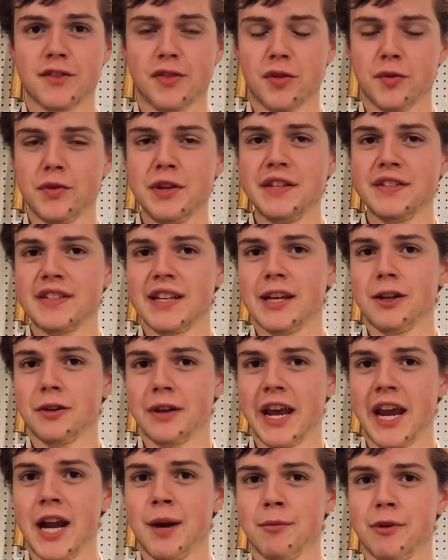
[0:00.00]
3-cell
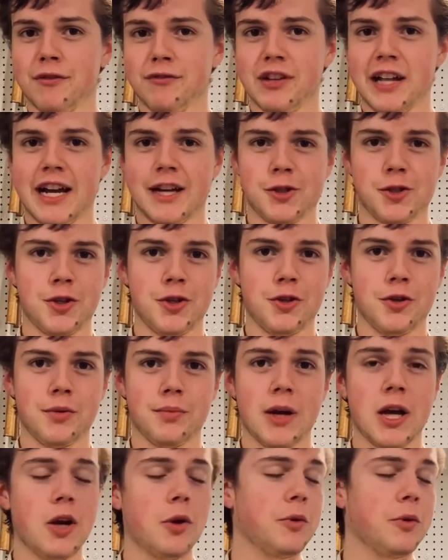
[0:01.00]
camera flash tube,